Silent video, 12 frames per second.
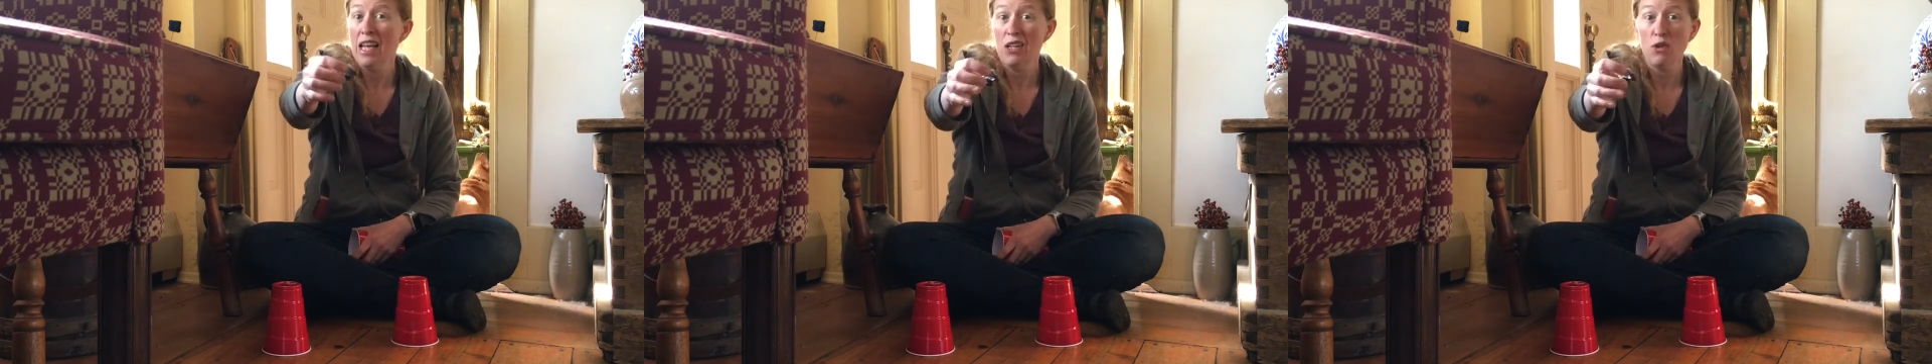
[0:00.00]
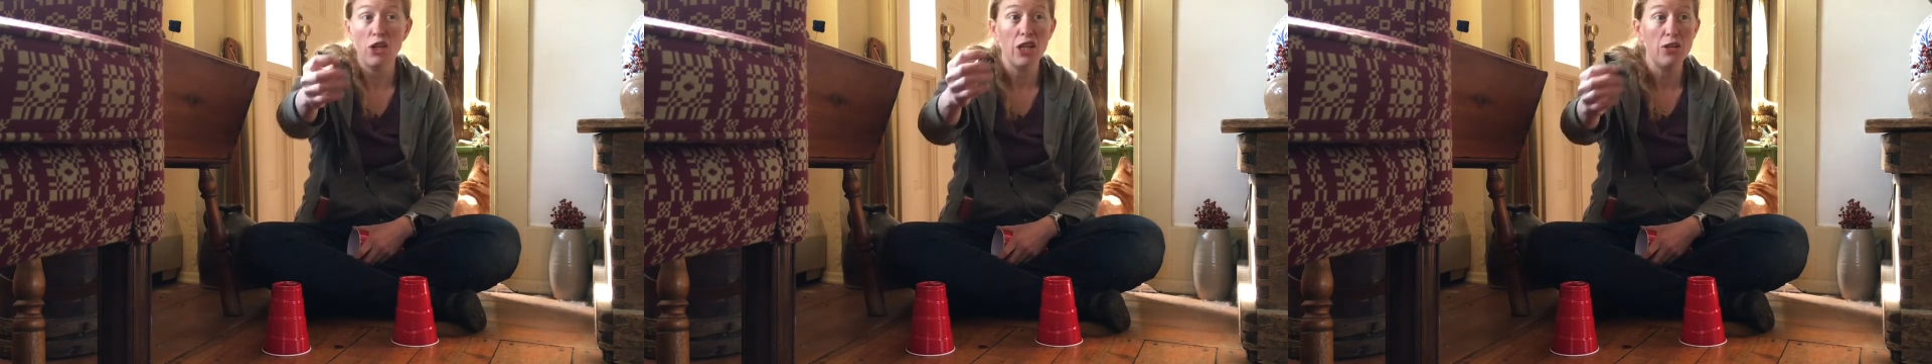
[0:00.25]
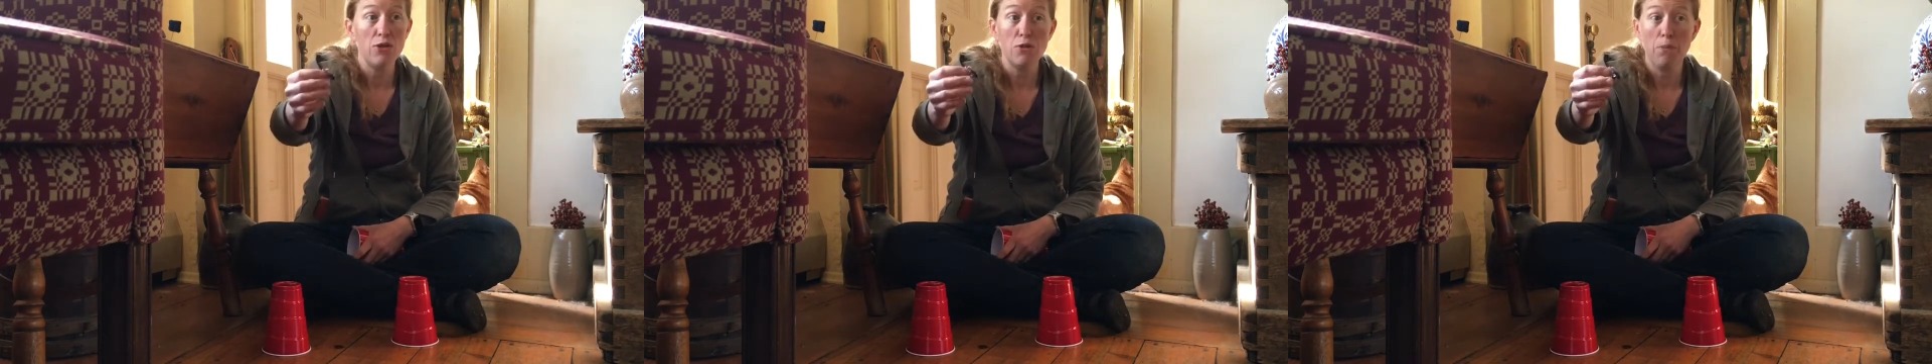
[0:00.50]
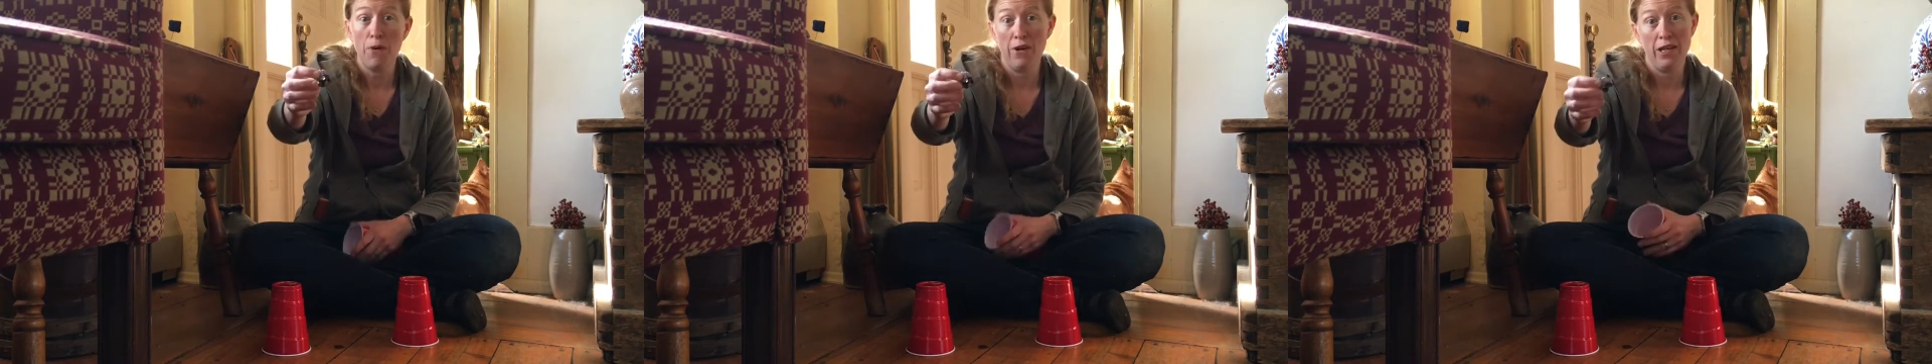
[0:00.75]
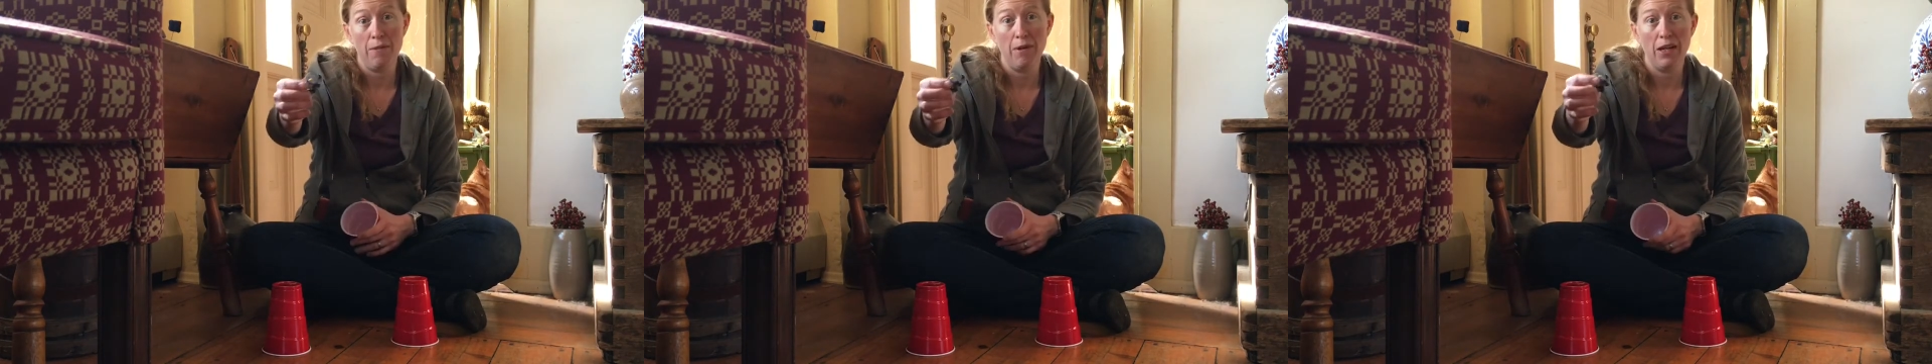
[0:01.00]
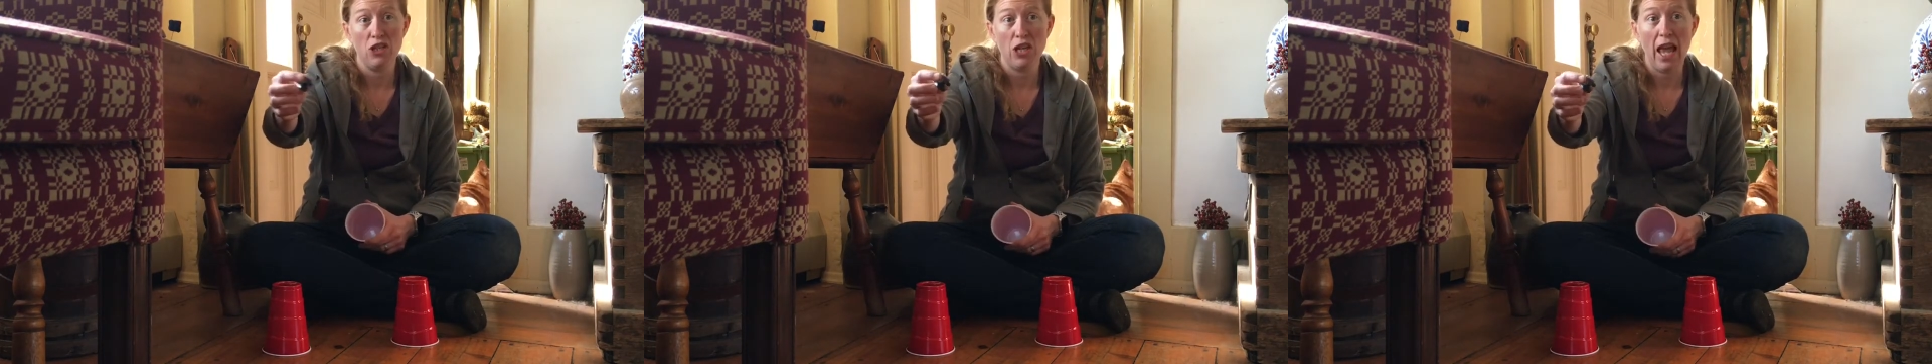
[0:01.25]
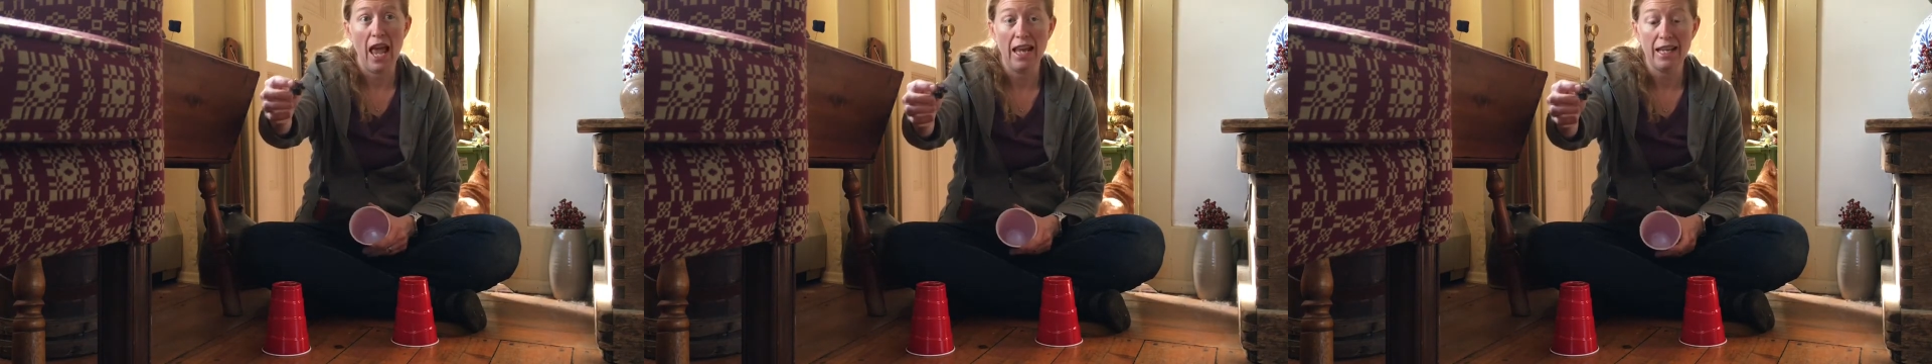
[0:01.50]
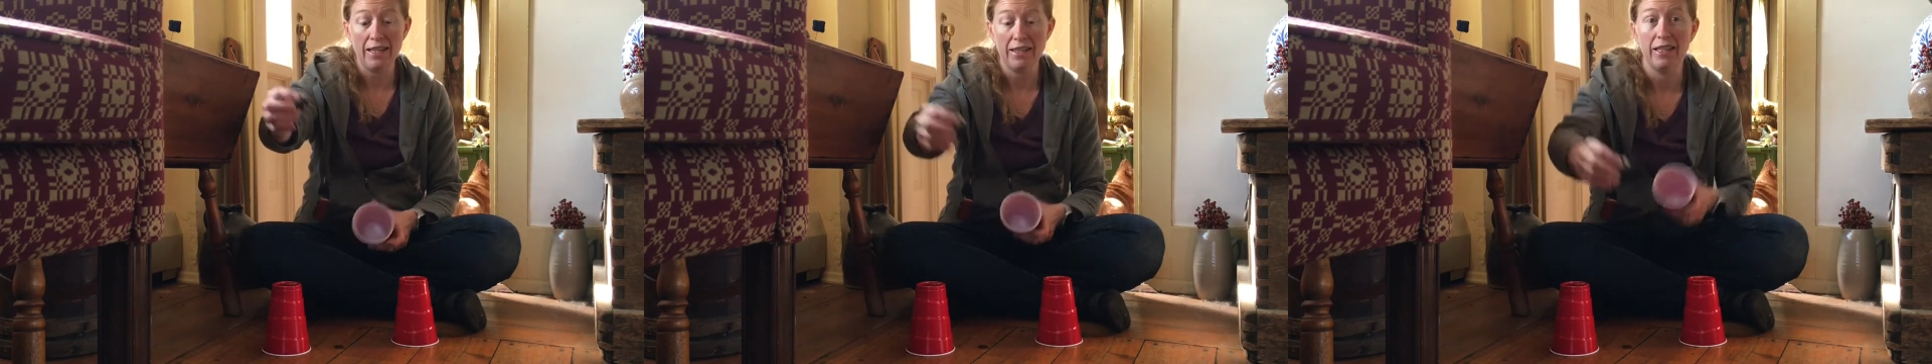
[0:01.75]
You could use pretty much
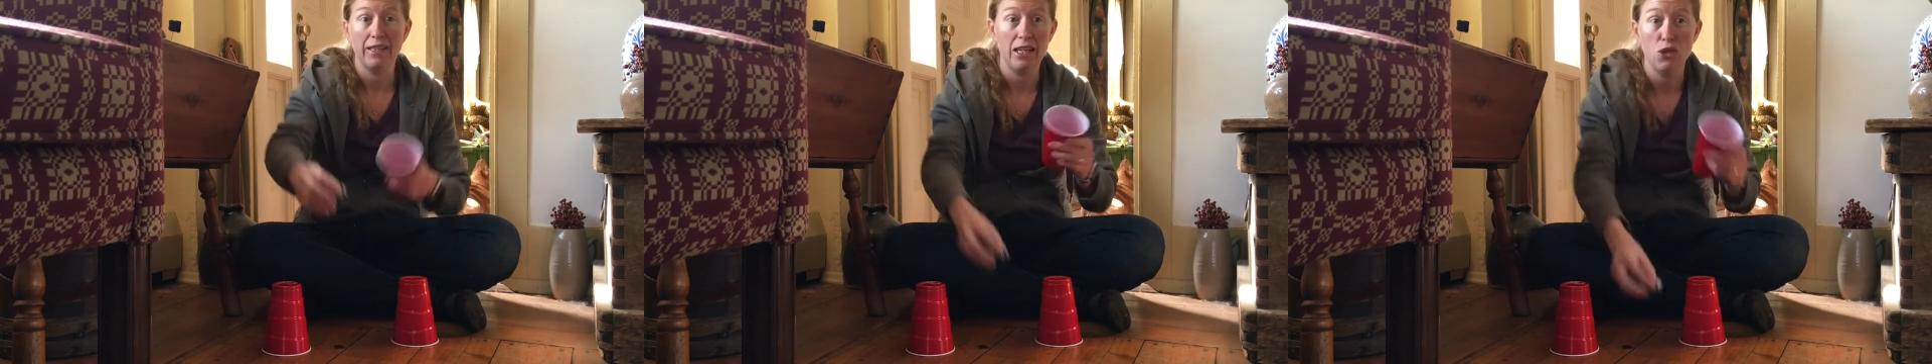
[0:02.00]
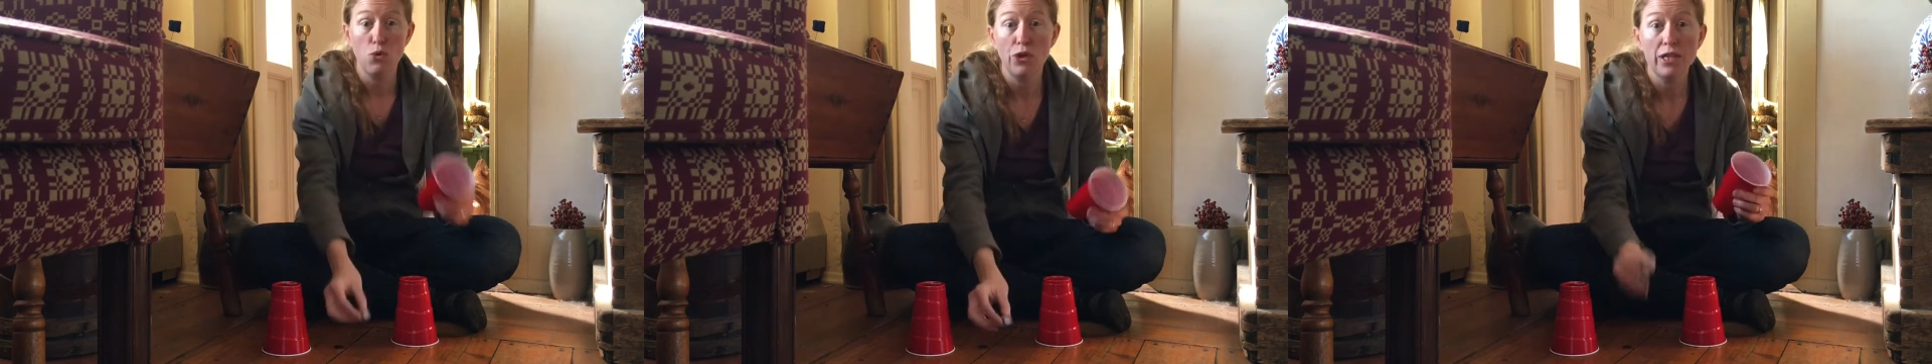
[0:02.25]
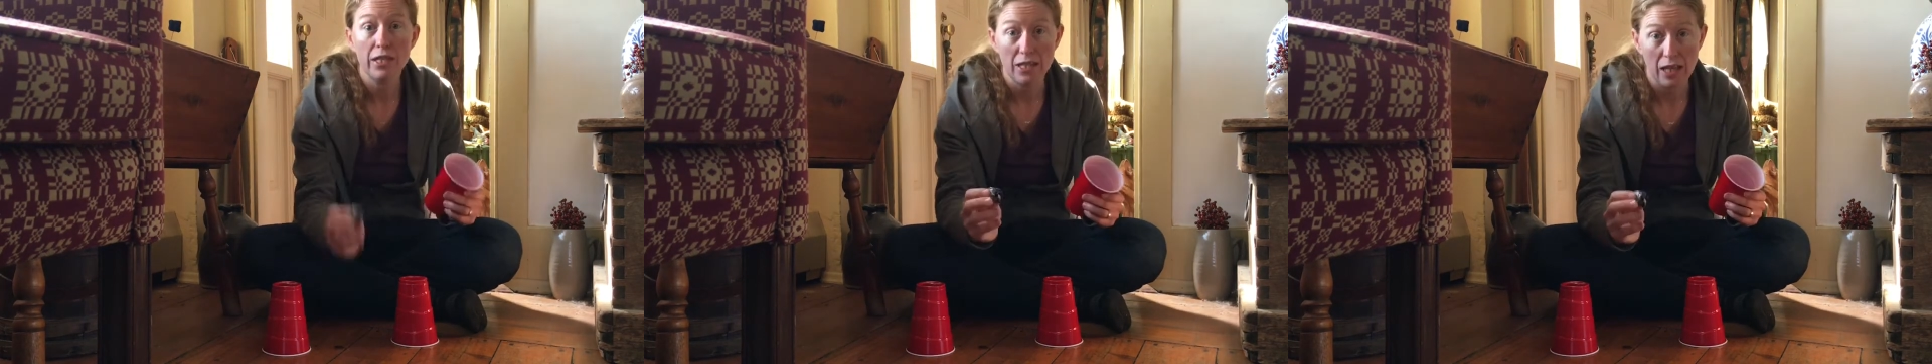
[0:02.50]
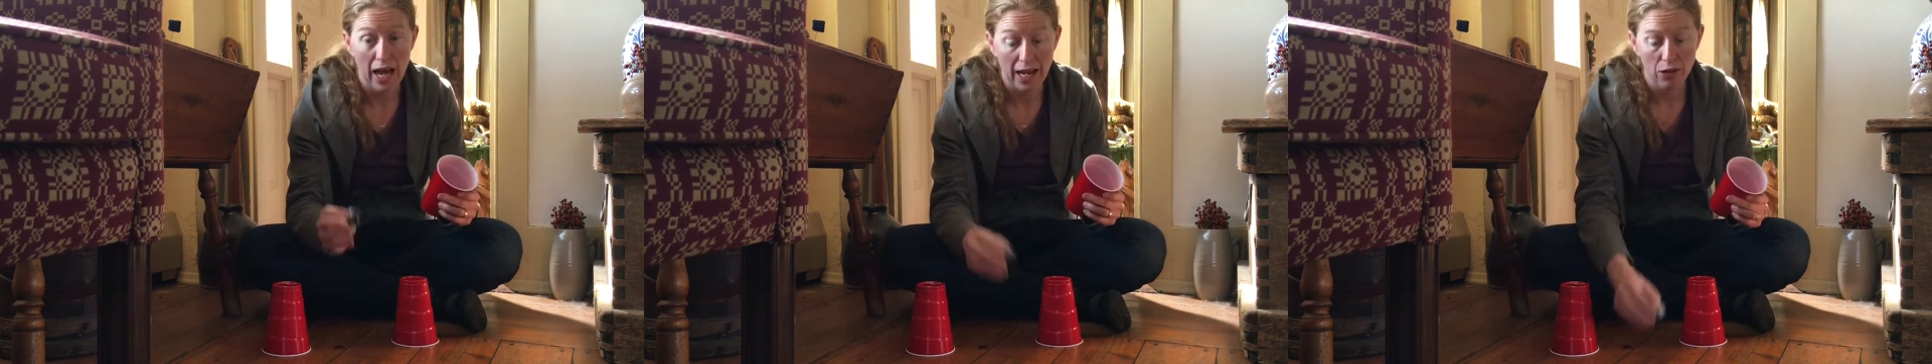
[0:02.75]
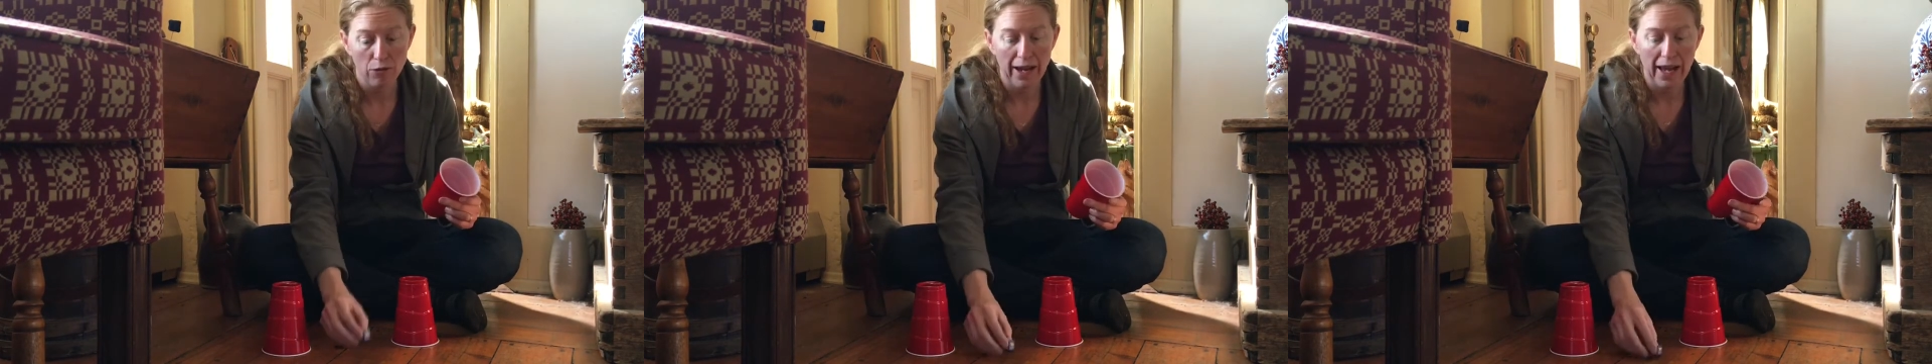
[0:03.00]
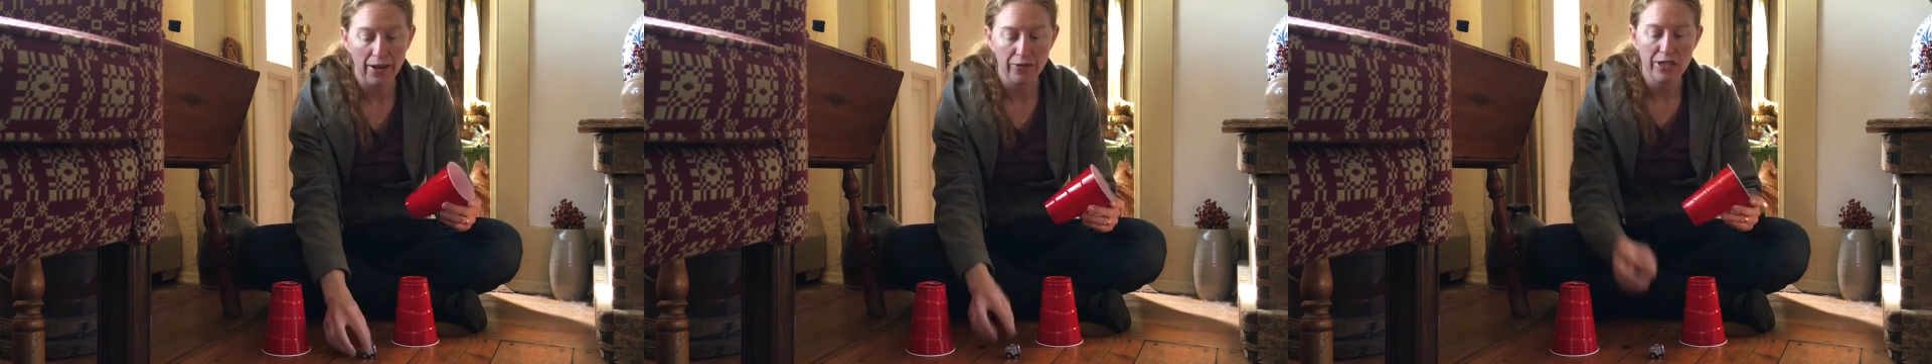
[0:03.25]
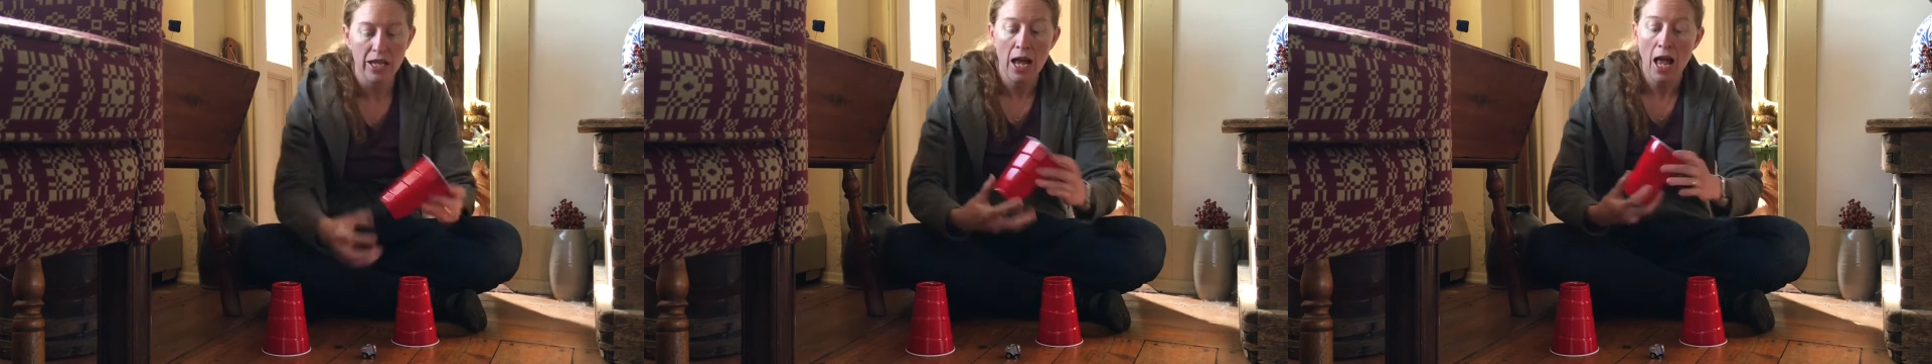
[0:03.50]
anything that you can slide around